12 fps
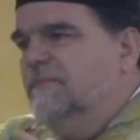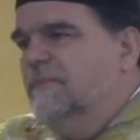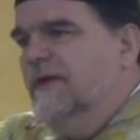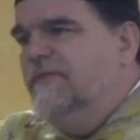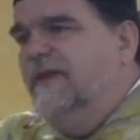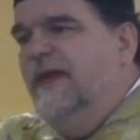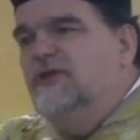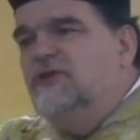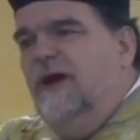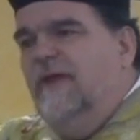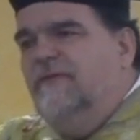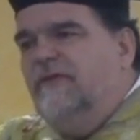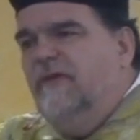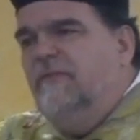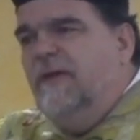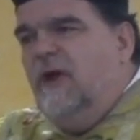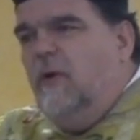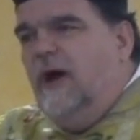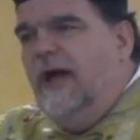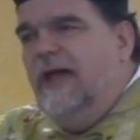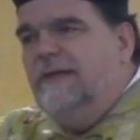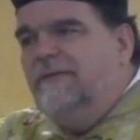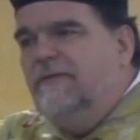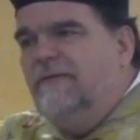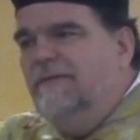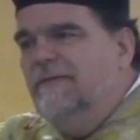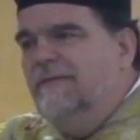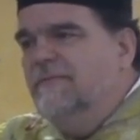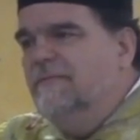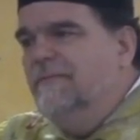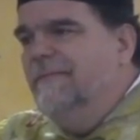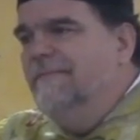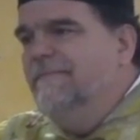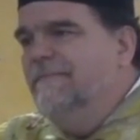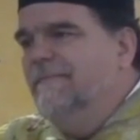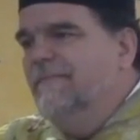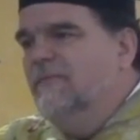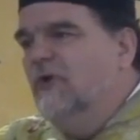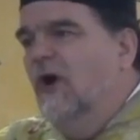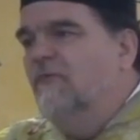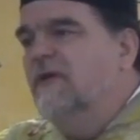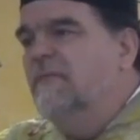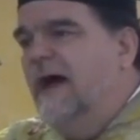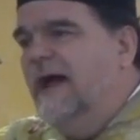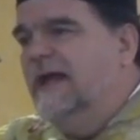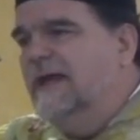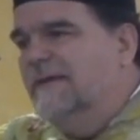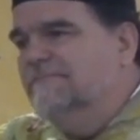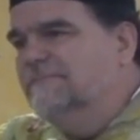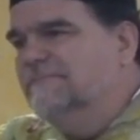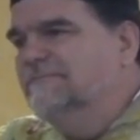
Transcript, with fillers: But Saint John says, "Be quiet. Don't remind him."